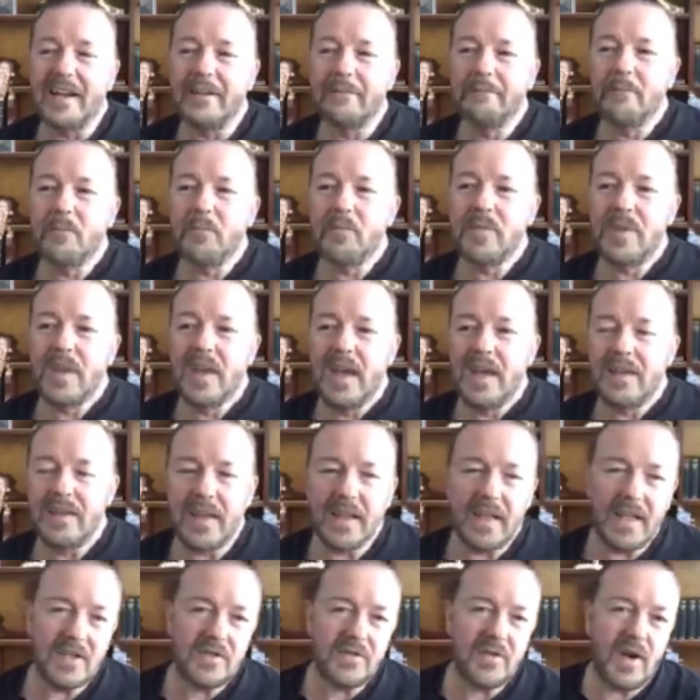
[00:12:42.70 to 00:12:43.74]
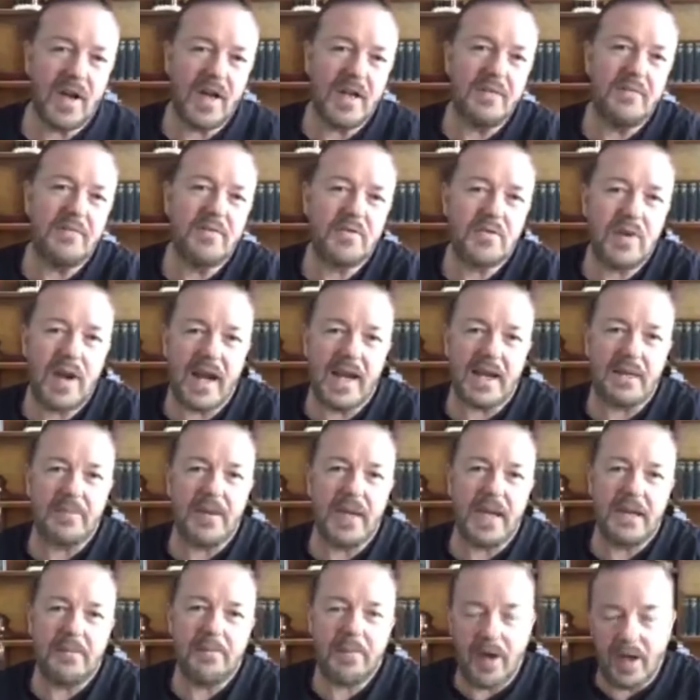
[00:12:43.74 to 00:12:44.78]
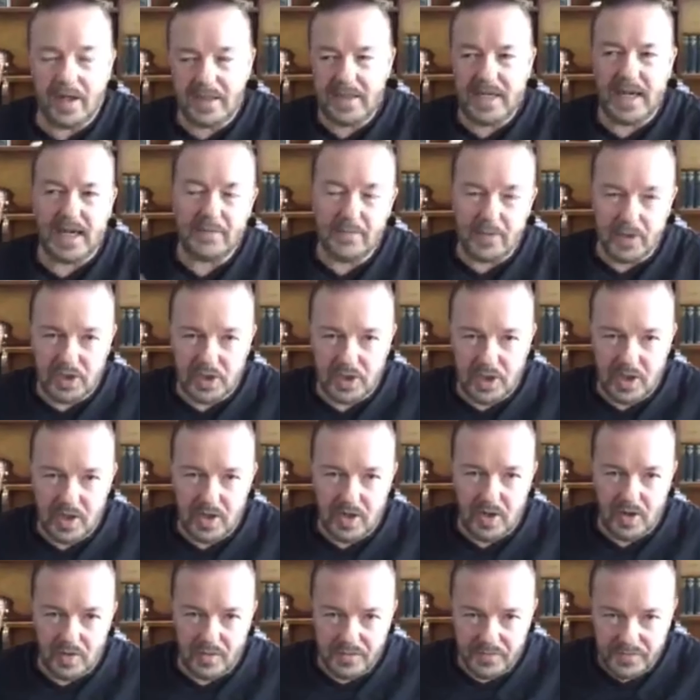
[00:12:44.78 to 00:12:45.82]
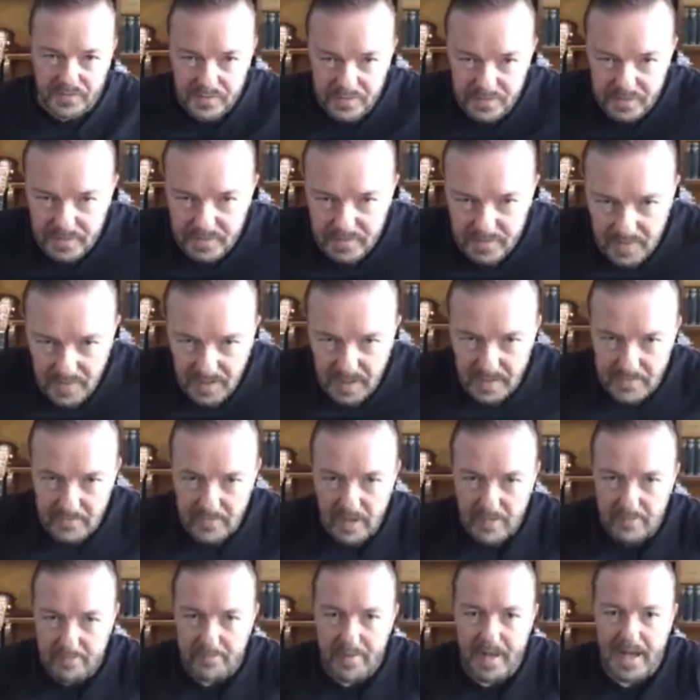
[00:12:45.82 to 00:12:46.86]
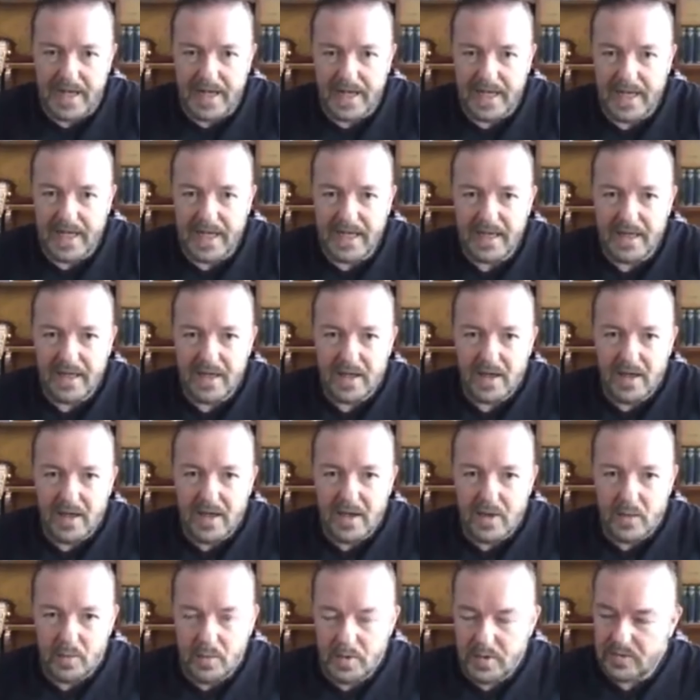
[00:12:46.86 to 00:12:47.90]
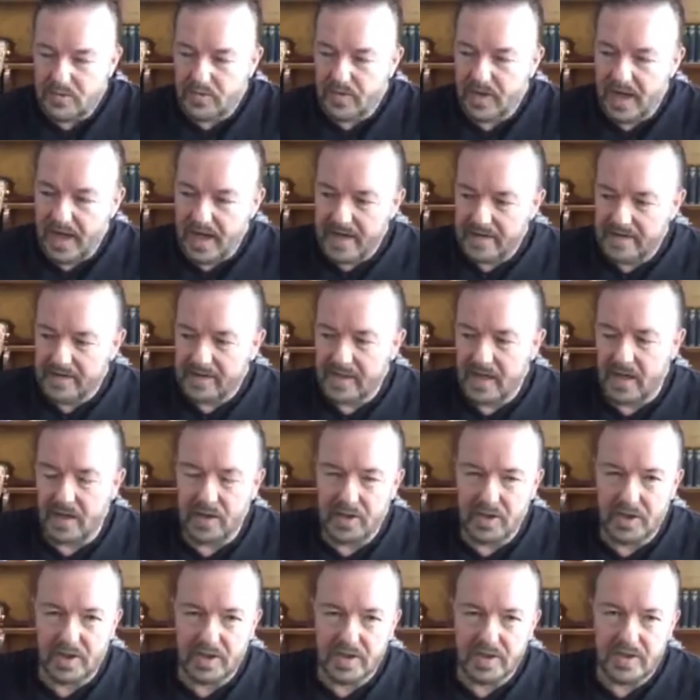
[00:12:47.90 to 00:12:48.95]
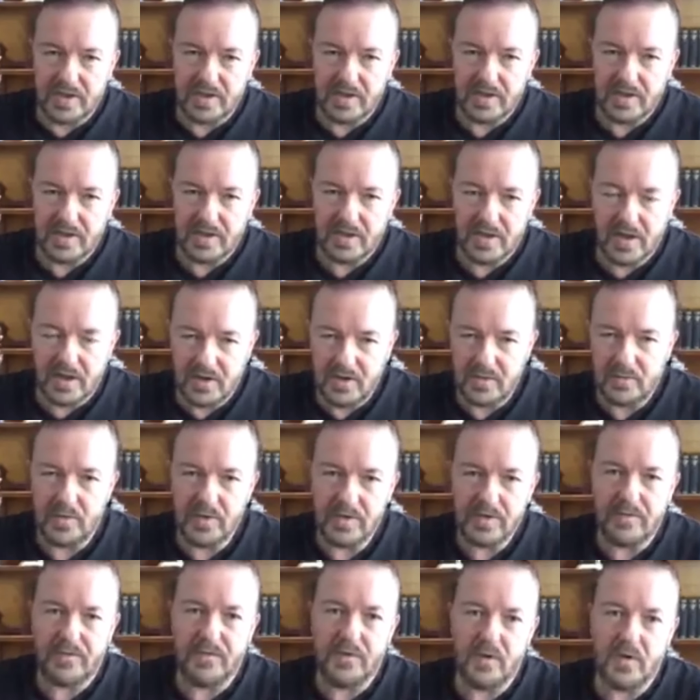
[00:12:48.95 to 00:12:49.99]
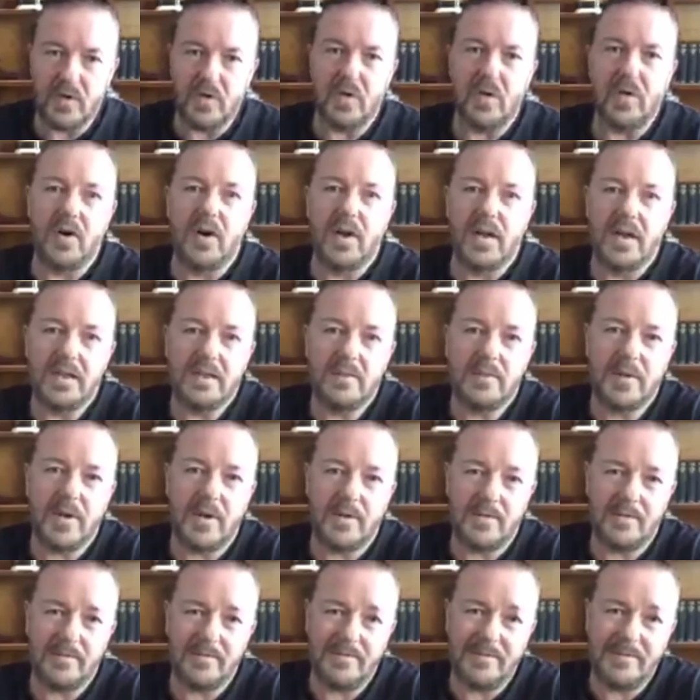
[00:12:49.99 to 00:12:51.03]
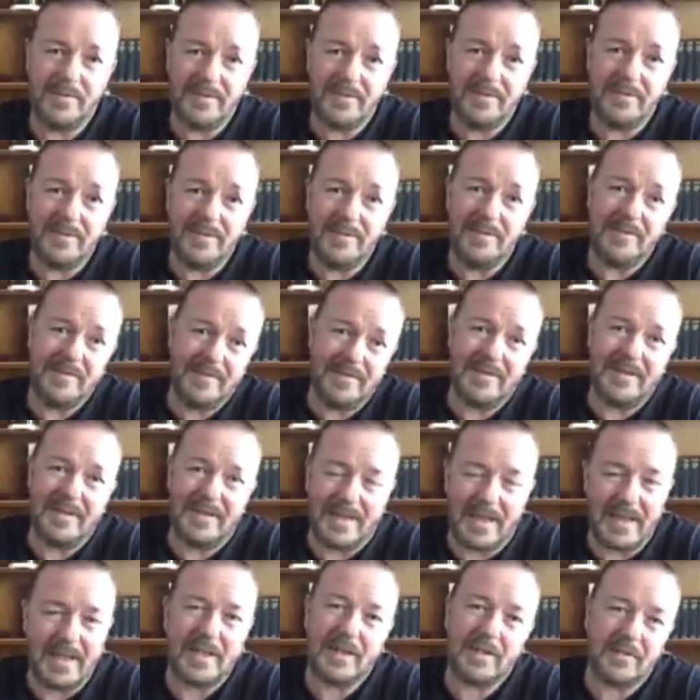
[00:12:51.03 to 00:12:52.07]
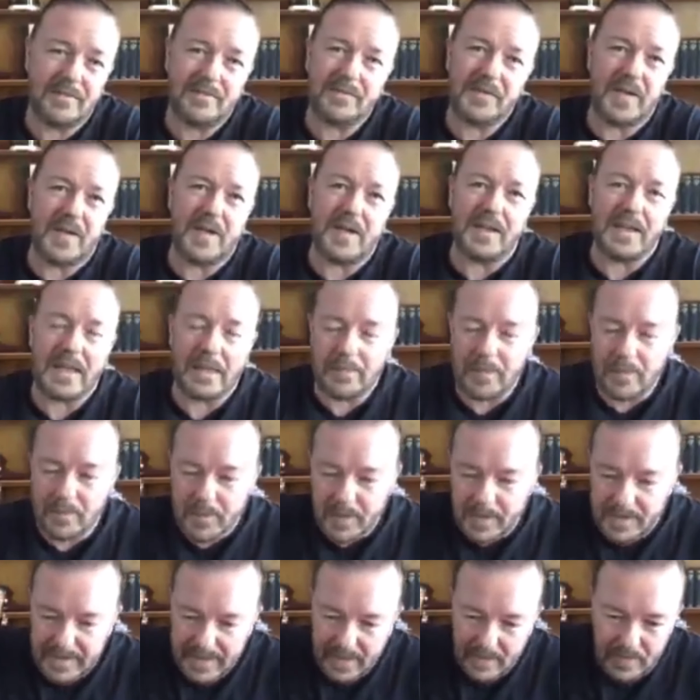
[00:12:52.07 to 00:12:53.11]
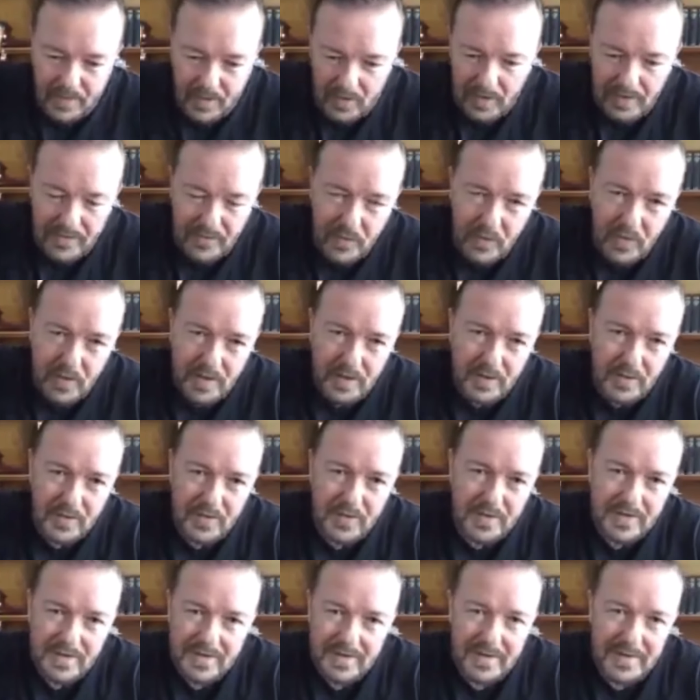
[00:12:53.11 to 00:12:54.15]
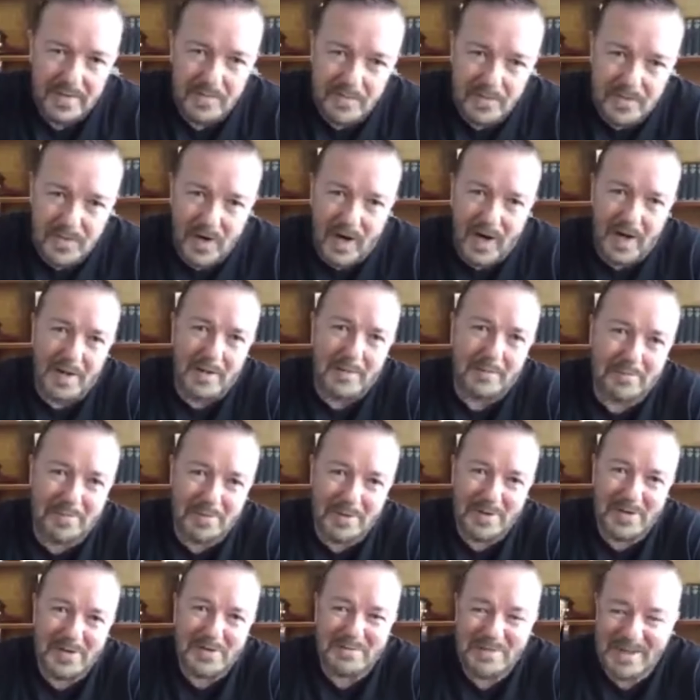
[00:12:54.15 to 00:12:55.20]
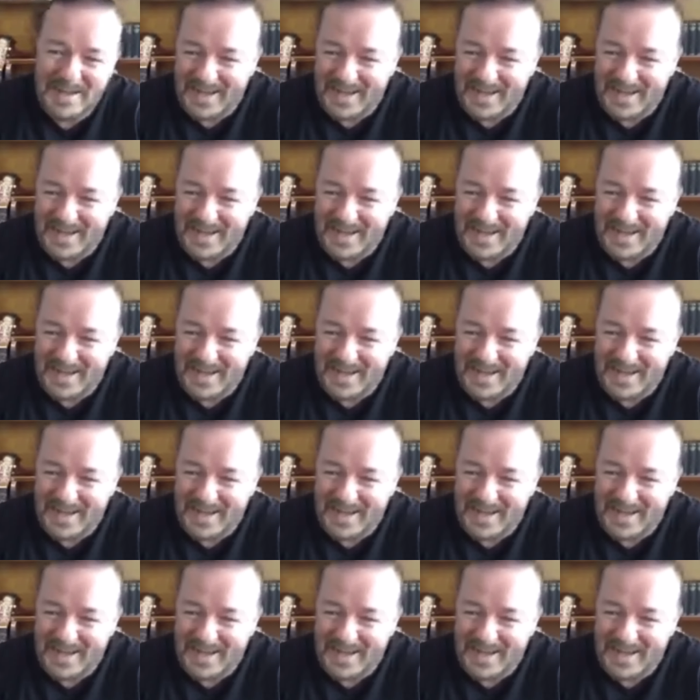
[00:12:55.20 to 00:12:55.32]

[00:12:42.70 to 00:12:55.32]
right? Right? Then they try and drag me, but I'd take my shirt off, right, uh, and my belly would create a suction on the wooden floor. It's going, they, fuck, they'd be putting down olive oil